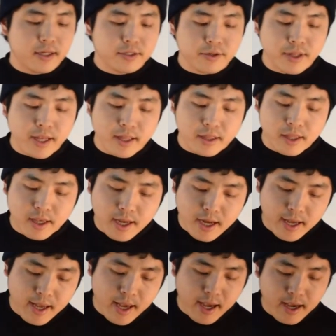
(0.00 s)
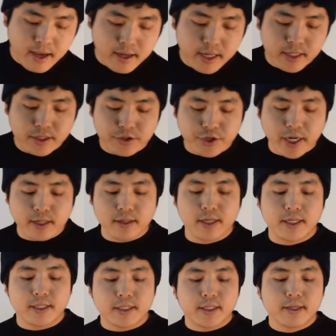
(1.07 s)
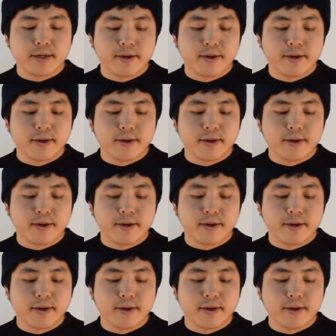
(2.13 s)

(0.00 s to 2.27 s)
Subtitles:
So the TIA is a checklist